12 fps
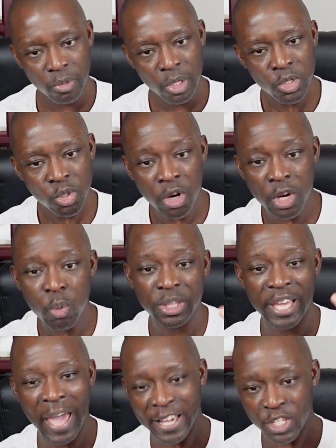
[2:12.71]
Starting with the
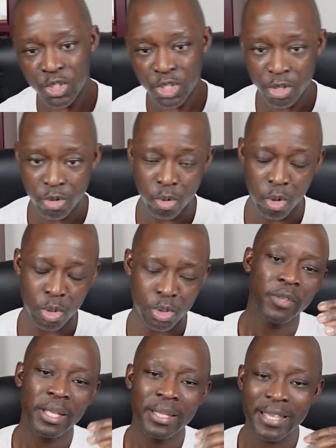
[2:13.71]
action-centered roles,
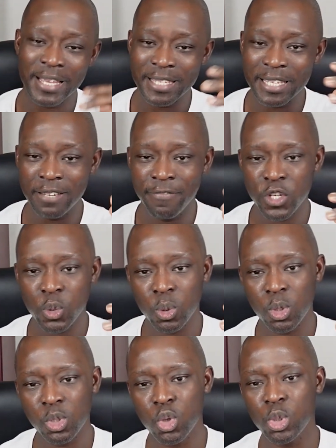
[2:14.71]
these
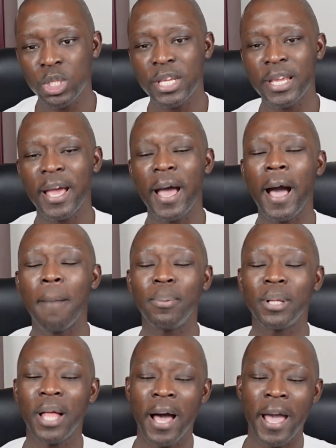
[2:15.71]
individuals usually
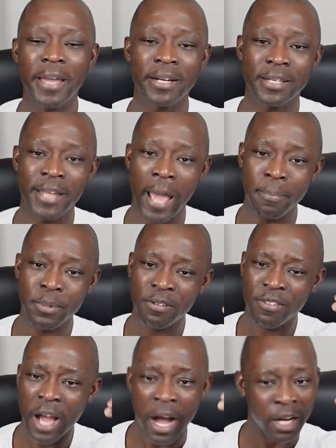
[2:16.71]
apply an adaptive
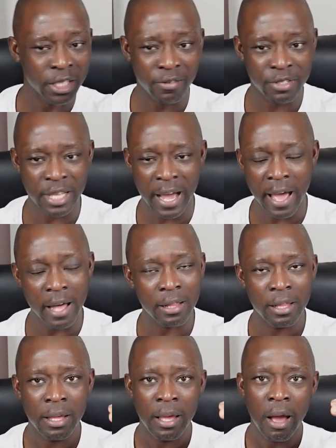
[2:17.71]
cognitive style,
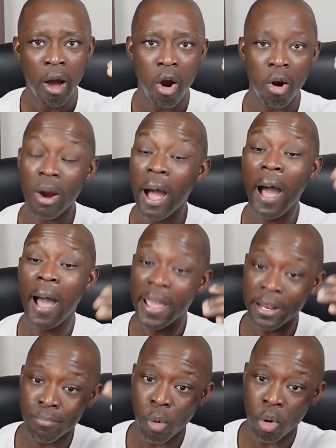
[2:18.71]
are high in
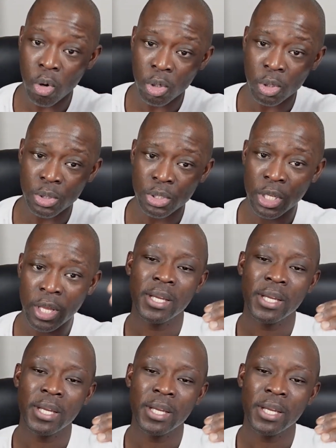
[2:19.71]
morals,